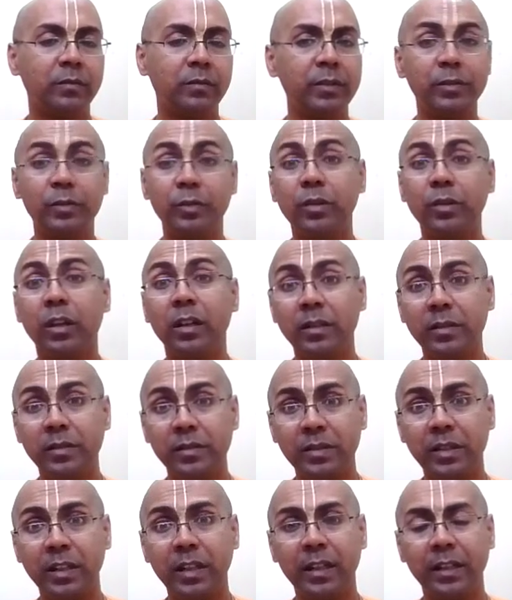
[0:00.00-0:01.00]
you should
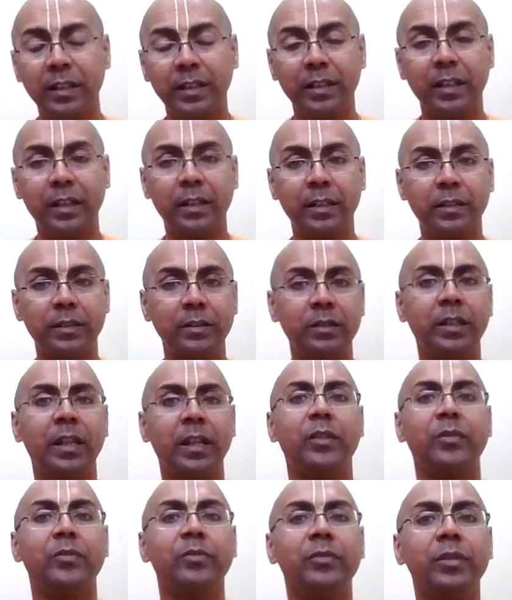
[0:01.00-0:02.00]
understand that they
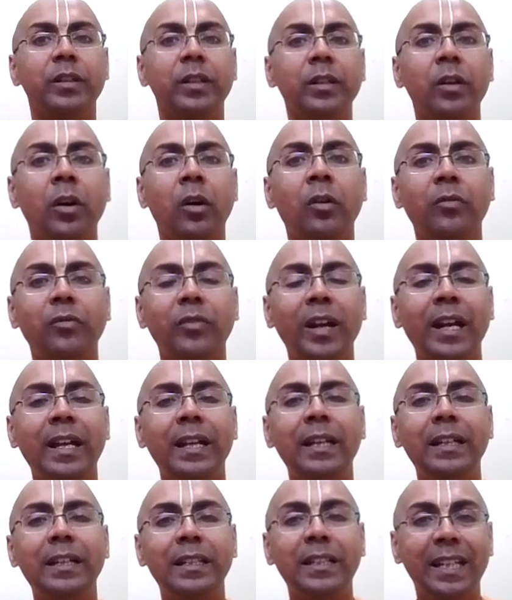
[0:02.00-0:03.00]
are free of
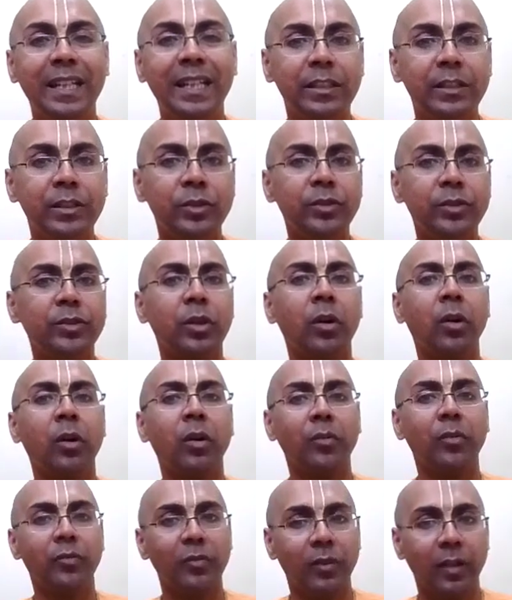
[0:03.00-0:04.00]
any tinge
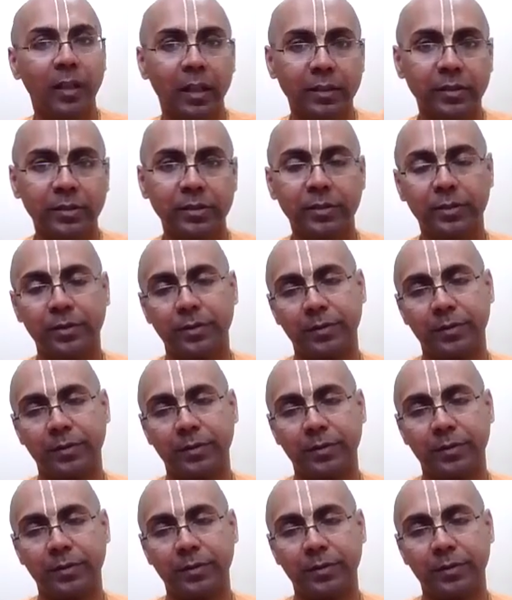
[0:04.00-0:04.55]
of lust.